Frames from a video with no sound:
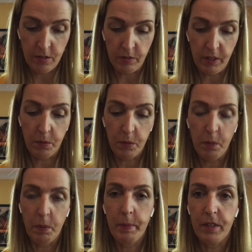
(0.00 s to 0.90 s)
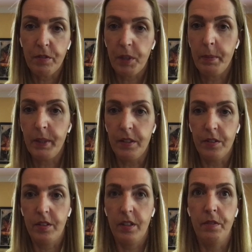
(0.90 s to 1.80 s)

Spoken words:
that the women and families